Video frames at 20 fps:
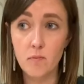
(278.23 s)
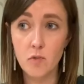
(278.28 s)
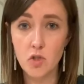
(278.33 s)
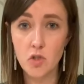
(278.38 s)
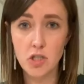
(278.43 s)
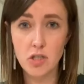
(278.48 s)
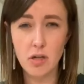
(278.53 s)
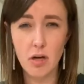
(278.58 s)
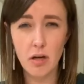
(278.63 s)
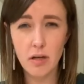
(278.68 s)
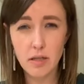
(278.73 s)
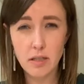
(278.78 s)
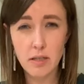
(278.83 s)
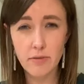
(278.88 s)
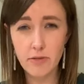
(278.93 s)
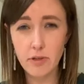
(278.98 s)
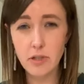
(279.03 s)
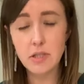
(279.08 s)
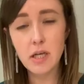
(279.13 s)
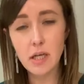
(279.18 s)
just all the
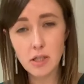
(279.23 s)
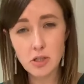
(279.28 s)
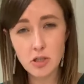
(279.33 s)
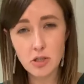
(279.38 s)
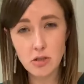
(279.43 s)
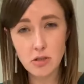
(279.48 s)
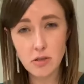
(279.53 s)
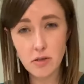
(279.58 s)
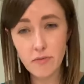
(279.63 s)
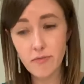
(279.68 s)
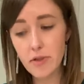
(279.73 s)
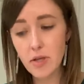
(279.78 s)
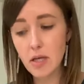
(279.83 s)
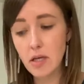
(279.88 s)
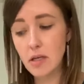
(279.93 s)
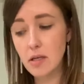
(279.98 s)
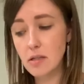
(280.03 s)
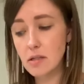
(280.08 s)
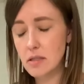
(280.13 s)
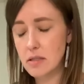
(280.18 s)
different textures of
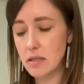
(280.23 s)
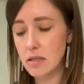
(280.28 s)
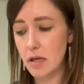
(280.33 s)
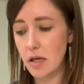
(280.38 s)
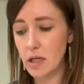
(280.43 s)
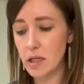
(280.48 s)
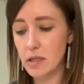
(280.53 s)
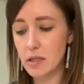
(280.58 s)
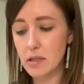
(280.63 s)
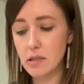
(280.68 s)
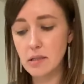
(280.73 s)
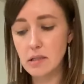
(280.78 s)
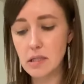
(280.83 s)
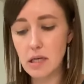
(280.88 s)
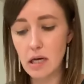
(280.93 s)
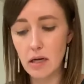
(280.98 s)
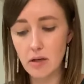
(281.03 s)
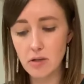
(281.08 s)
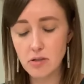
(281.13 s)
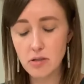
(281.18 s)
things. And
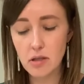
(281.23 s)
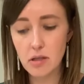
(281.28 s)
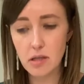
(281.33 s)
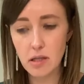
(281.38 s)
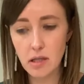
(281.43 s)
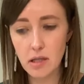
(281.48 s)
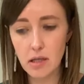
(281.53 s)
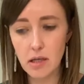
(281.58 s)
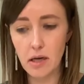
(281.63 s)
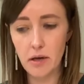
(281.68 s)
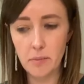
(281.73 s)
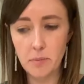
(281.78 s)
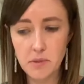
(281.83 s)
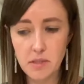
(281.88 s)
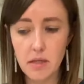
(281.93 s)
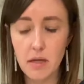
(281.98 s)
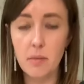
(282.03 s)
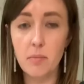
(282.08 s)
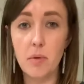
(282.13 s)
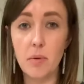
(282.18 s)
I also think it helps
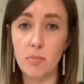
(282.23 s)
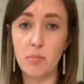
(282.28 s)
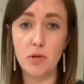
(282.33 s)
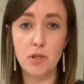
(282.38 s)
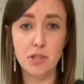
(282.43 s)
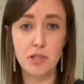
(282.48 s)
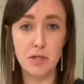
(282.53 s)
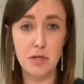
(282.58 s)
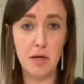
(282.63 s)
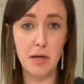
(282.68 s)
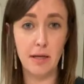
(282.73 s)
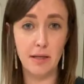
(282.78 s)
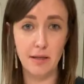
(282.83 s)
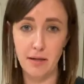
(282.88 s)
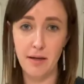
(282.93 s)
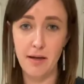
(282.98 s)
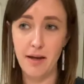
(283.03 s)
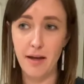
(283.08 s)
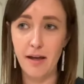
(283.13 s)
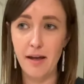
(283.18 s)
them appreciate
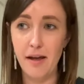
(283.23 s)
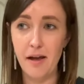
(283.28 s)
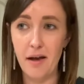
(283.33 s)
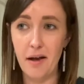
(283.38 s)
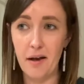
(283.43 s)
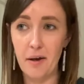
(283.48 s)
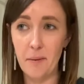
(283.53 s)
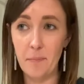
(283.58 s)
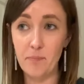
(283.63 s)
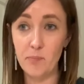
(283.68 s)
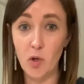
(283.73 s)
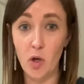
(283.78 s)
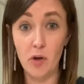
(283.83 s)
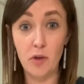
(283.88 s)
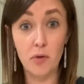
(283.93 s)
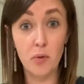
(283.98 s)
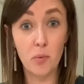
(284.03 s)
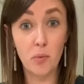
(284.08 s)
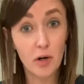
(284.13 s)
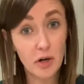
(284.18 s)
all
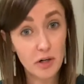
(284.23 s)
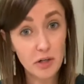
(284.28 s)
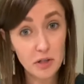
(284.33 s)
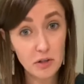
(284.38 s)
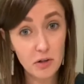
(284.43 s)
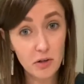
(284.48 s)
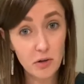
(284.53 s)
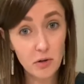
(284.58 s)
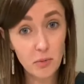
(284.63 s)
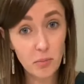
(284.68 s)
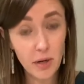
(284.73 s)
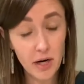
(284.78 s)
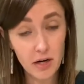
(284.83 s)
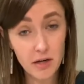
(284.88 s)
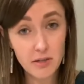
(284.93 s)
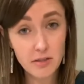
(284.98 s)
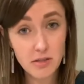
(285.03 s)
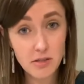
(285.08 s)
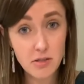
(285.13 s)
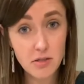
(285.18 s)
the work you
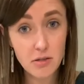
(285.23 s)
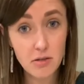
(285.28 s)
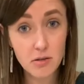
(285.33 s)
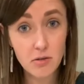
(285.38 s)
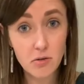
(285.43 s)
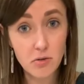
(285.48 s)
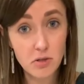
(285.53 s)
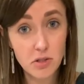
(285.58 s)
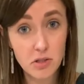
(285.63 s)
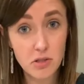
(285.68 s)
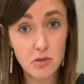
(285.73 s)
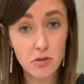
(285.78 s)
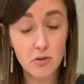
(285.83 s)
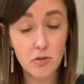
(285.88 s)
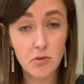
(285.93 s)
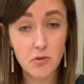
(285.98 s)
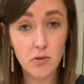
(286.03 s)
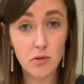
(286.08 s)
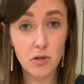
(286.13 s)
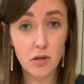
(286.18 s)
parents do
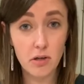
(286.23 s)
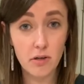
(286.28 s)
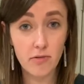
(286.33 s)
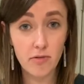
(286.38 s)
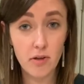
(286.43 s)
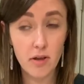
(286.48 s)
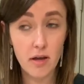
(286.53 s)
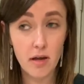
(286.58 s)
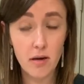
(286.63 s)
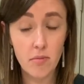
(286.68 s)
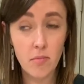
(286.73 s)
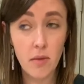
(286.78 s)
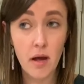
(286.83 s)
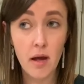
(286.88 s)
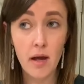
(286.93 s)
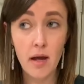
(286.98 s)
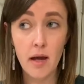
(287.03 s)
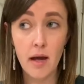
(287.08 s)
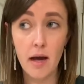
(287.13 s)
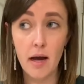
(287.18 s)
to cook for them.
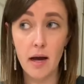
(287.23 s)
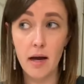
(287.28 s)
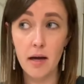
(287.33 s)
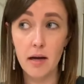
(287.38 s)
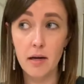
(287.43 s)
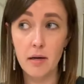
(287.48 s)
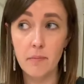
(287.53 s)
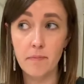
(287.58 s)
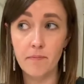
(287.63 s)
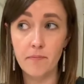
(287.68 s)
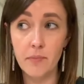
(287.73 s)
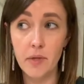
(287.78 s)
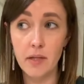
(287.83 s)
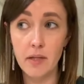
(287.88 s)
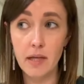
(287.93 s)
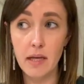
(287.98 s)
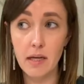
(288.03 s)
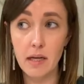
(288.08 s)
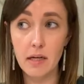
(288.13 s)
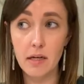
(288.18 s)
And
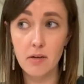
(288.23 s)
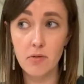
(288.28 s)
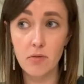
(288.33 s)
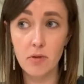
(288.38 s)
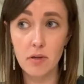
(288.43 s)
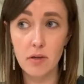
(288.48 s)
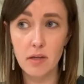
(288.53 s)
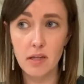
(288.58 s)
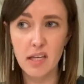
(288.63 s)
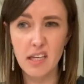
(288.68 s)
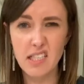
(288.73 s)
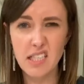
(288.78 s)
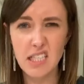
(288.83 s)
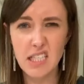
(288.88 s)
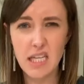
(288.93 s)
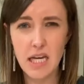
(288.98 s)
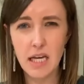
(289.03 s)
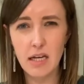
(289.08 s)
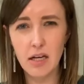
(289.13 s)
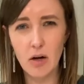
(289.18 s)
they kind of get to
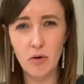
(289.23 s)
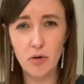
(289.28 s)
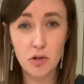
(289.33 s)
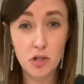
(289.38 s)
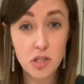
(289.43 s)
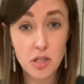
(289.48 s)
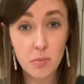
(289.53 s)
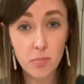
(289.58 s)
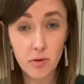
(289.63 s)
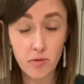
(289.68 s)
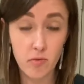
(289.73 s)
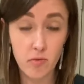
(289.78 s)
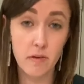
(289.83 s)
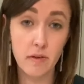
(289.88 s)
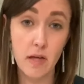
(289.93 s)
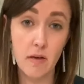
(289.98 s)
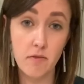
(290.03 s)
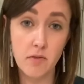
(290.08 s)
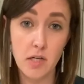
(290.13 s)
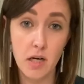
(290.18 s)
take ownership of what
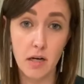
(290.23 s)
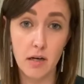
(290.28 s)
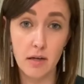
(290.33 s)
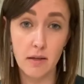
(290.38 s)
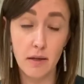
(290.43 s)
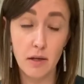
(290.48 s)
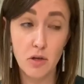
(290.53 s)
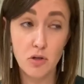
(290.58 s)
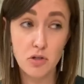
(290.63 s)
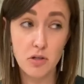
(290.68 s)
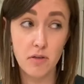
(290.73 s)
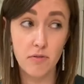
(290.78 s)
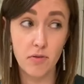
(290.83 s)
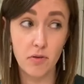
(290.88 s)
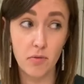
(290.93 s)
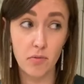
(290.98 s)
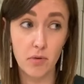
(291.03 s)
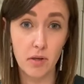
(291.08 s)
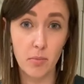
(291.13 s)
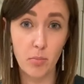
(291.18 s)
they've done, and they usually feel
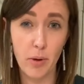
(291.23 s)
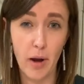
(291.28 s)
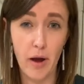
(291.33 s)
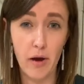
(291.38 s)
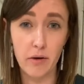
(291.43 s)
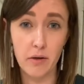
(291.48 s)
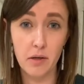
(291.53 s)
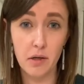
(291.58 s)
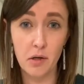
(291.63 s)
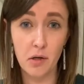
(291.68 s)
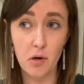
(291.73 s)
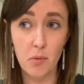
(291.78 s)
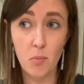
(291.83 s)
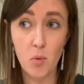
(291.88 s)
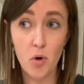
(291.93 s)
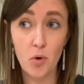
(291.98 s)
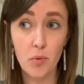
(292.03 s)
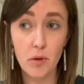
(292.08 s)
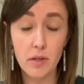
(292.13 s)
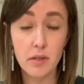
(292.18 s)
really proud and are
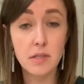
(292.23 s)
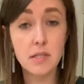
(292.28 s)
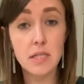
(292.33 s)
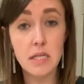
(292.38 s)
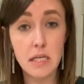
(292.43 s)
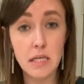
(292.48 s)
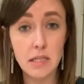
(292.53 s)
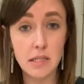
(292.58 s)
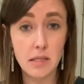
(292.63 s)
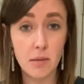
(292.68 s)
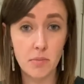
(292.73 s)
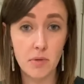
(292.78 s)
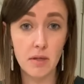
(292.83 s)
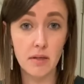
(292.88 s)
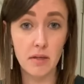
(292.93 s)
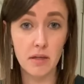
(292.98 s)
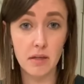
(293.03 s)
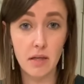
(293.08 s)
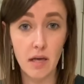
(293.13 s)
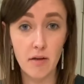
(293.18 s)
more willing to eat something
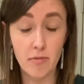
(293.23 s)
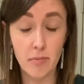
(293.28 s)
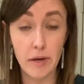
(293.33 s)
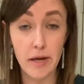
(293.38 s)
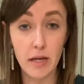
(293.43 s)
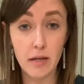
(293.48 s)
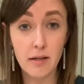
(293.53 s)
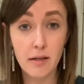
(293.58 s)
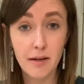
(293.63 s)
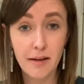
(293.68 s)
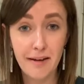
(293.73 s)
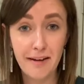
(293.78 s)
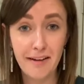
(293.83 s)
that they've made,